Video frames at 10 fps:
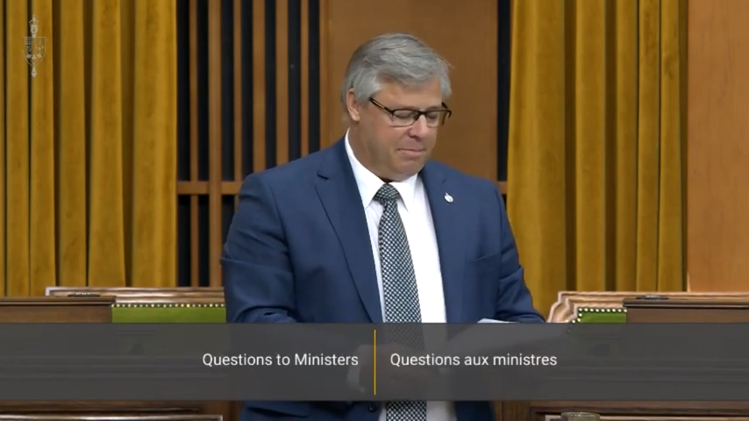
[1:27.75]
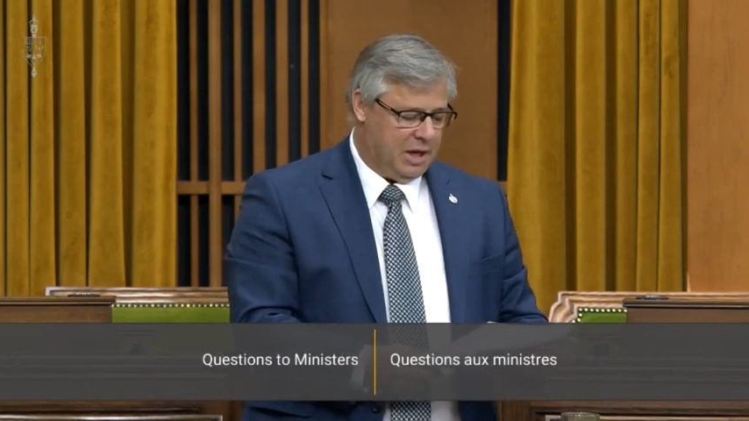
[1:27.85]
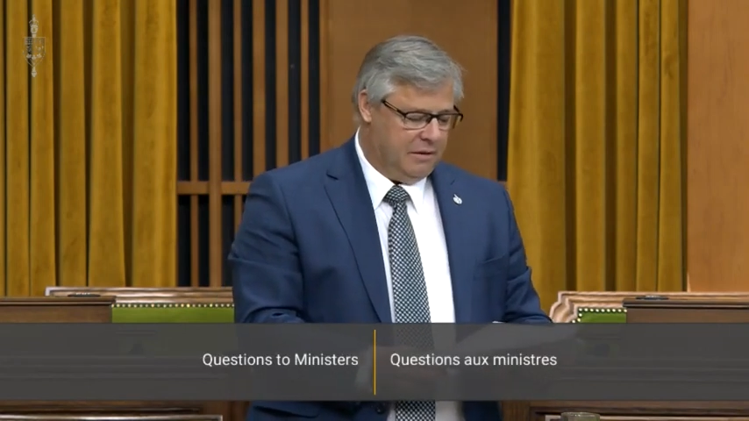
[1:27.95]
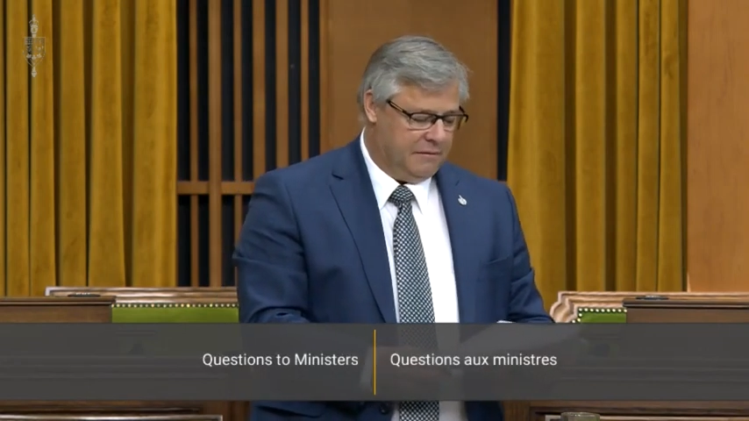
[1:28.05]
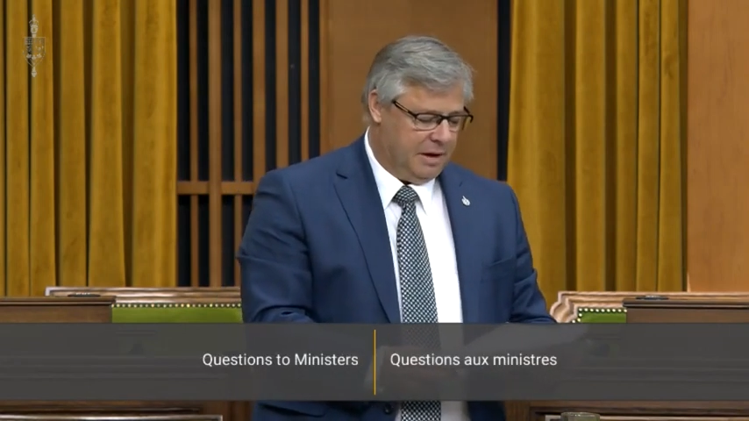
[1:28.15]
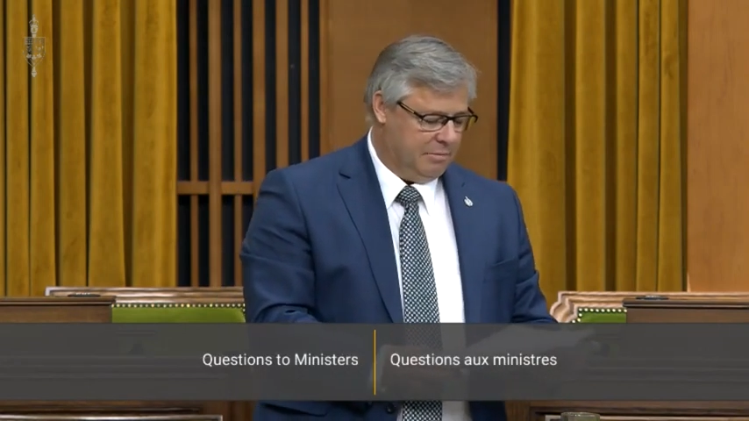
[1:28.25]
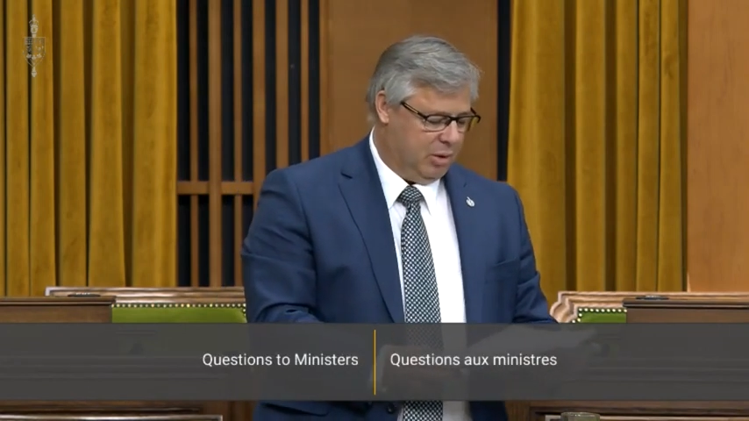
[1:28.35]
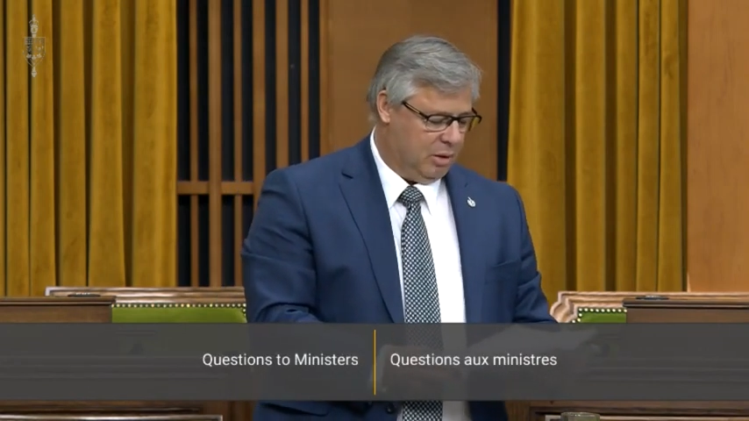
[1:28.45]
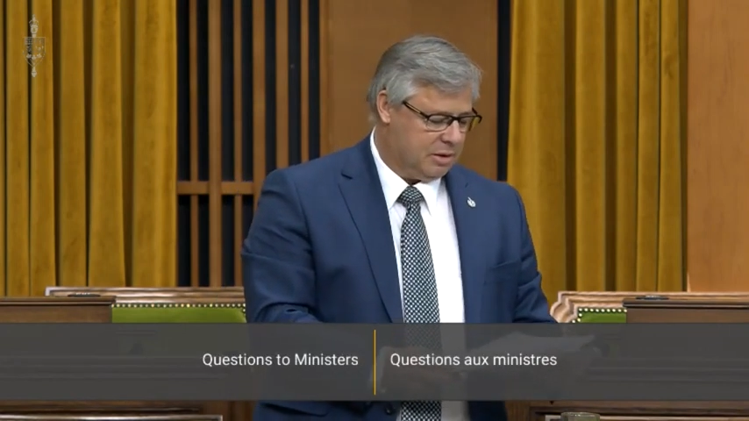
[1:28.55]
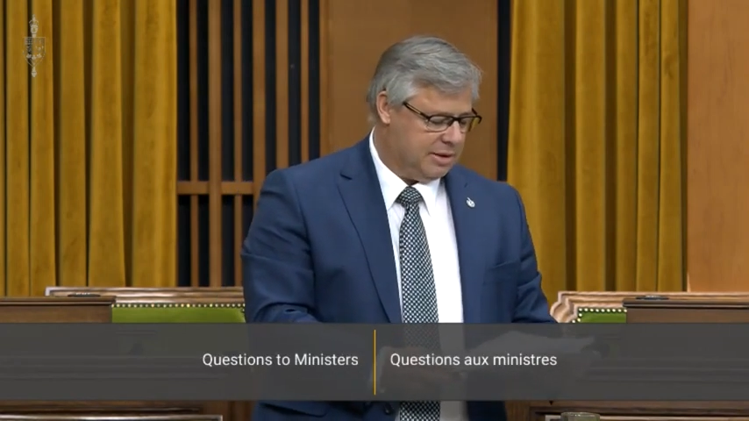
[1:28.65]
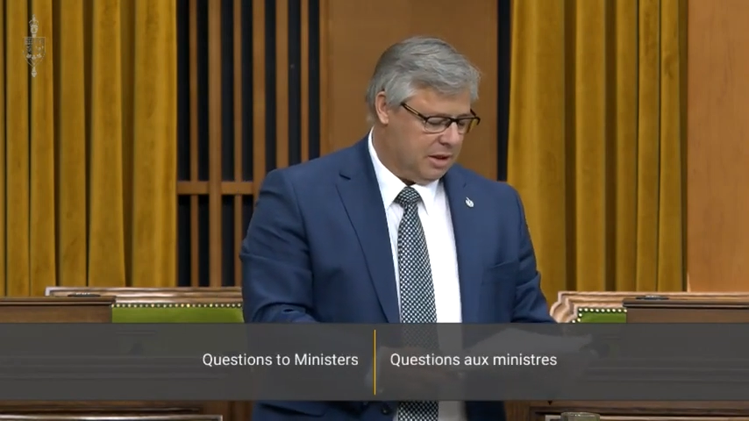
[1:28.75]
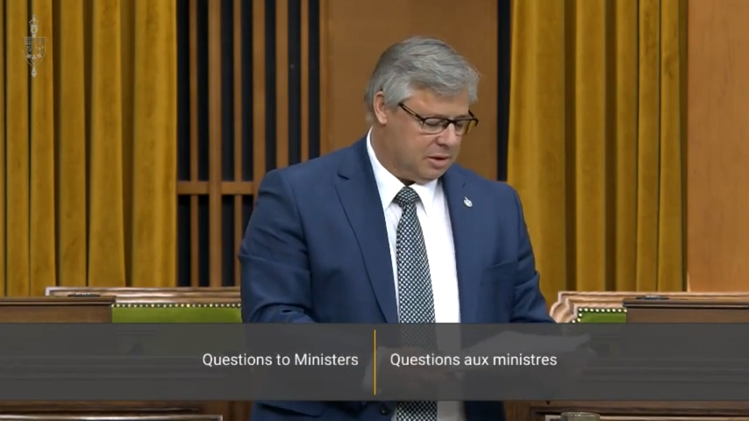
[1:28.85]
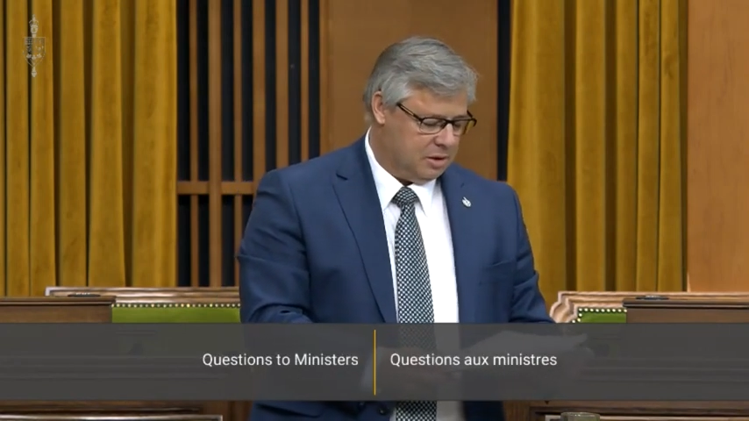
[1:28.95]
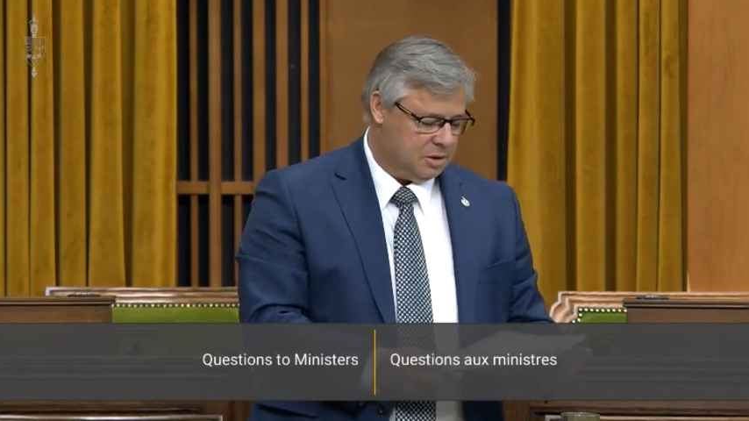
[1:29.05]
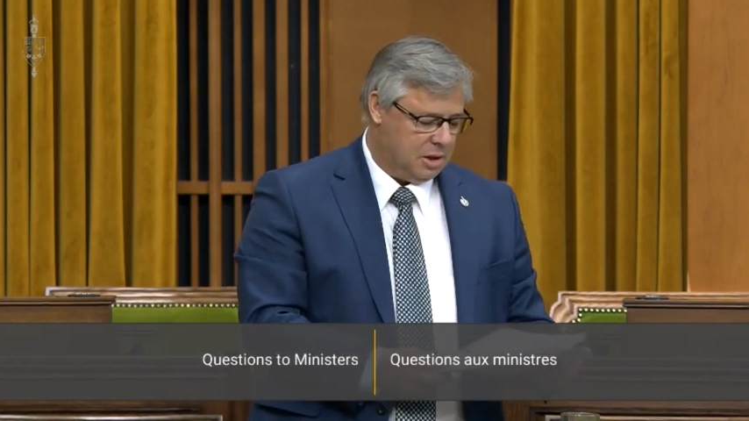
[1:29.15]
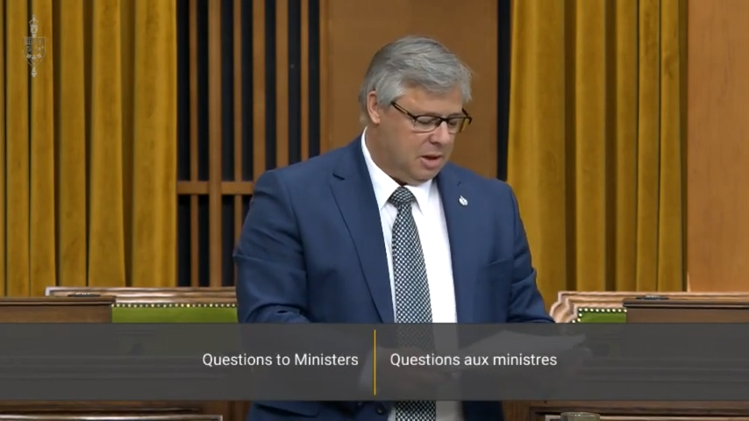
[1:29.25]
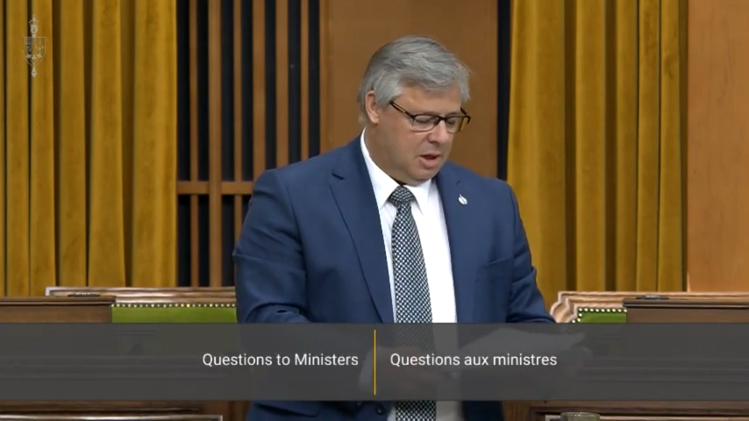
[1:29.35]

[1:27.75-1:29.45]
beef and pork sectors.